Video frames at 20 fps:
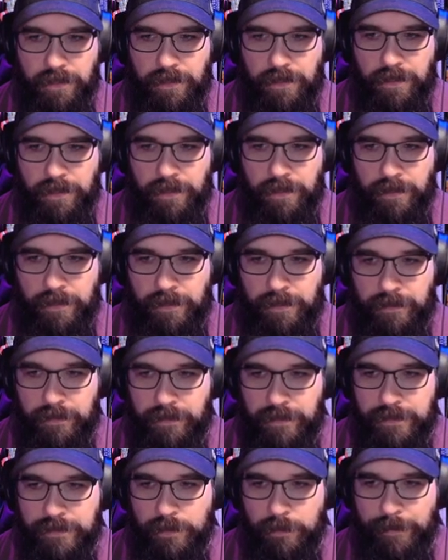
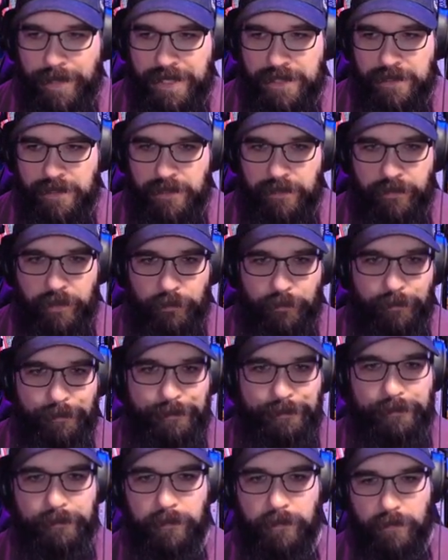Let's go back to the living room.
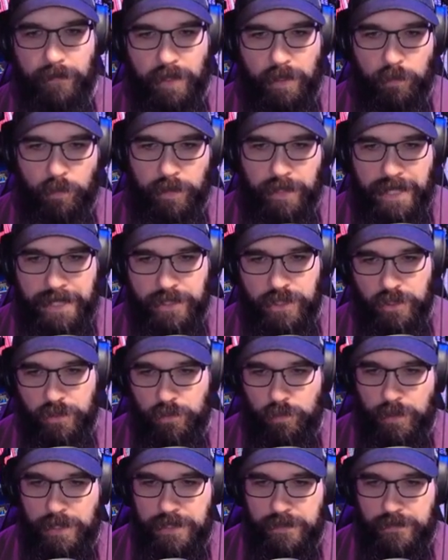or that
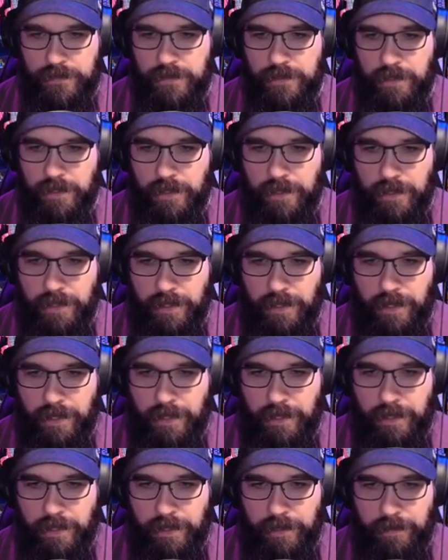dude was.
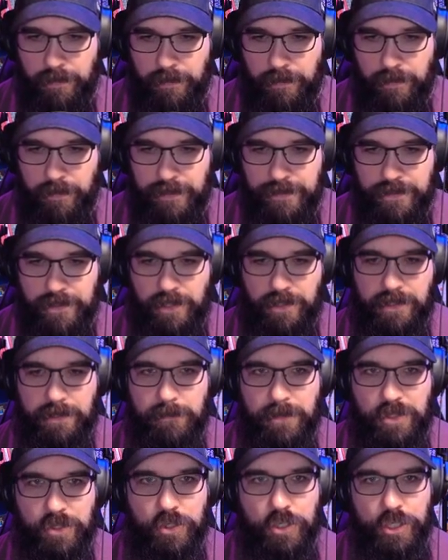Let's talk to
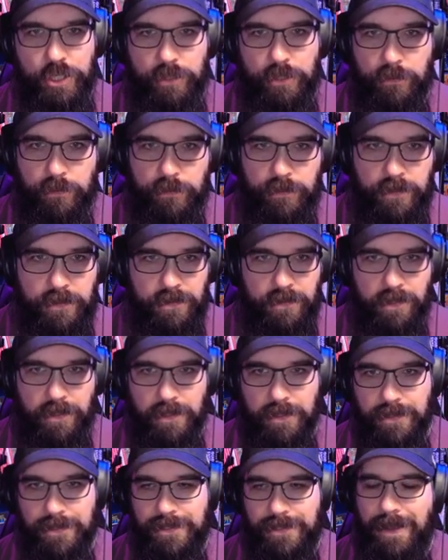Mr. Jones.
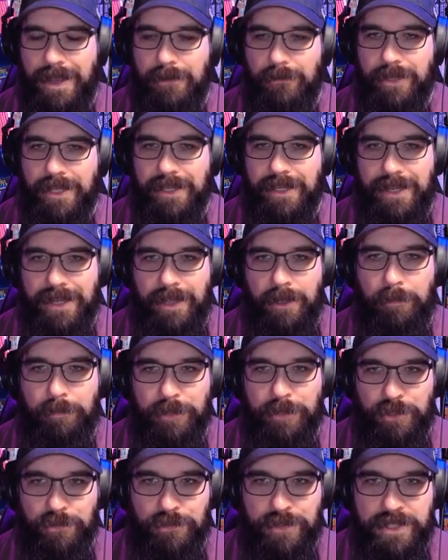So how can I
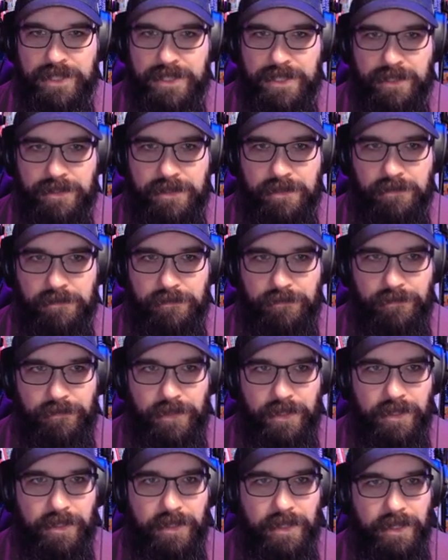help you, detective?